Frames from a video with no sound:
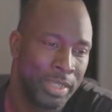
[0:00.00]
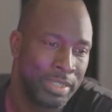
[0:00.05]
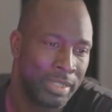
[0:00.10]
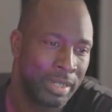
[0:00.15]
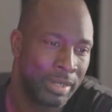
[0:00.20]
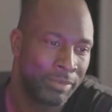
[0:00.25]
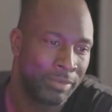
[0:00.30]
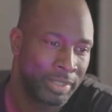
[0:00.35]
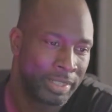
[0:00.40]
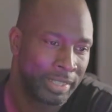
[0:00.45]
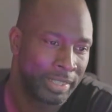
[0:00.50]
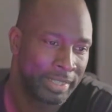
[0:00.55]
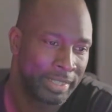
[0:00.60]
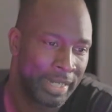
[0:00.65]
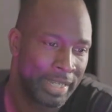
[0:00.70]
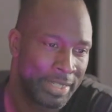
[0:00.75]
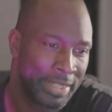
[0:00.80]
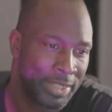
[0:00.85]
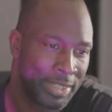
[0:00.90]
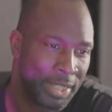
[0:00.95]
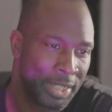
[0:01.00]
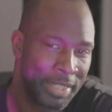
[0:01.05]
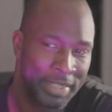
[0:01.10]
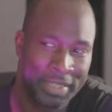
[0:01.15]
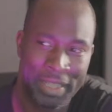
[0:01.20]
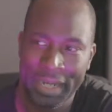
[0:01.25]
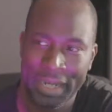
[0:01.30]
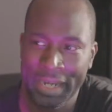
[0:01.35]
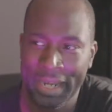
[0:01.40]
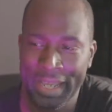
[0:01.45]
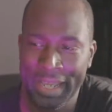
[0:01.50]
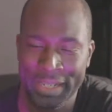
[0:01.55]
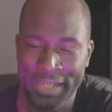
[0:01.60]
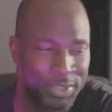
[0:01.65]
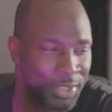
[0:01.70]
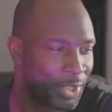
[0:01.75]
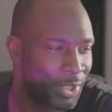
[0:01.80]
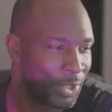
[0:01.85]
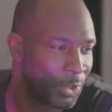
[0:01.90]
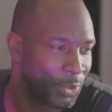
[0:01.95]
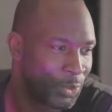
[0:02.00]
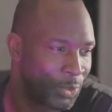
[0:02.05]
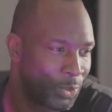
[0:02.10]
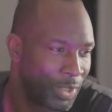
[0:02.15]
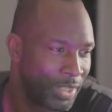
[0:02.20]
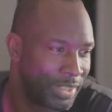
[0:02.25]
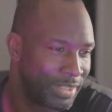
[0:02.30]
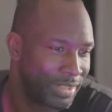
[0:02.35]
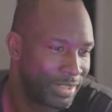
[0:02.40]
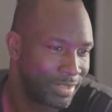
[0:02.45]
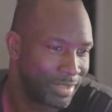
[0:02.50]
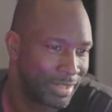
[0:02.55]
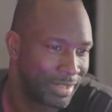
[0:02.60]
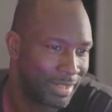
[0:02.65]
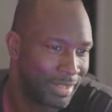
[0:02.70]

and everything that I studied, they didn't ask none of those questions.